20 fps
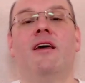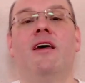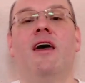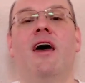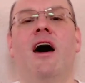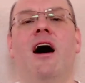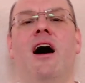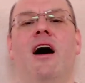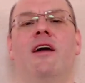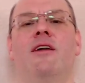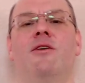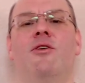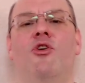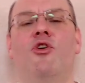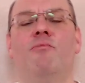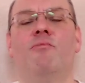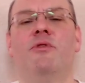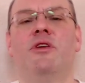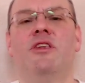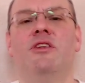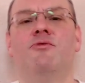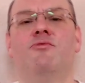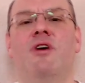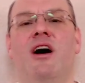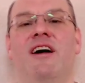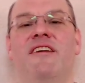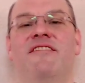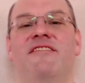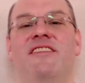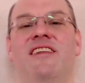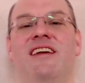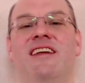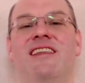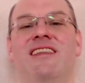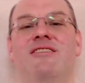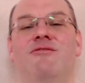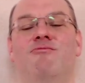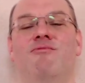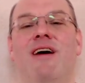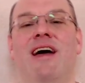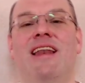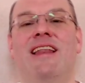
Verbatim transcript: I hope you are still well